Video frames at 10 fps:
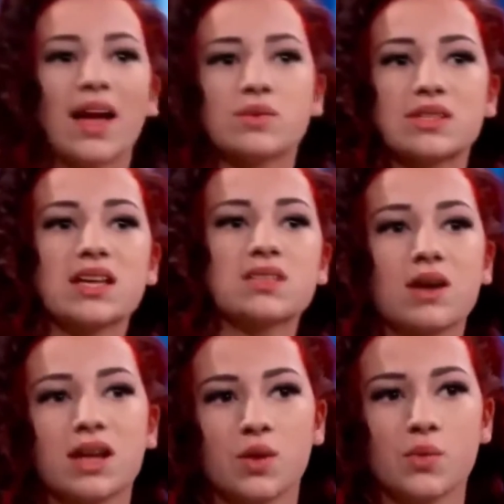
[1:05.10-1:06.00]
and had a
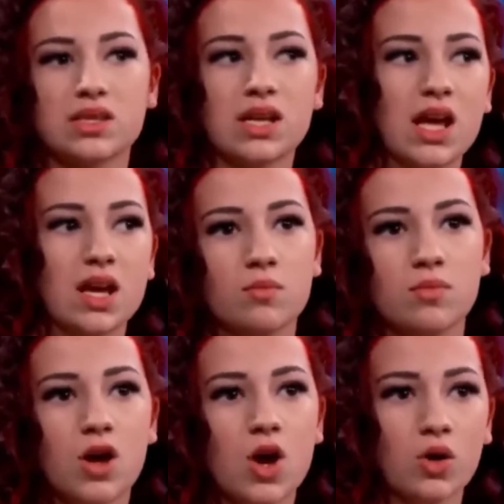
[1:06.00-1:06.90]
big
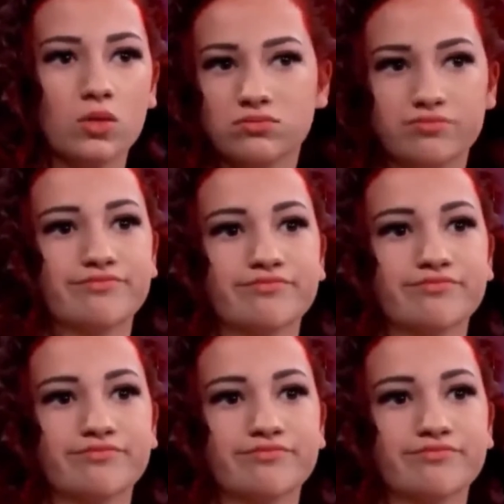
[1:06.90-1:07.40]
controversy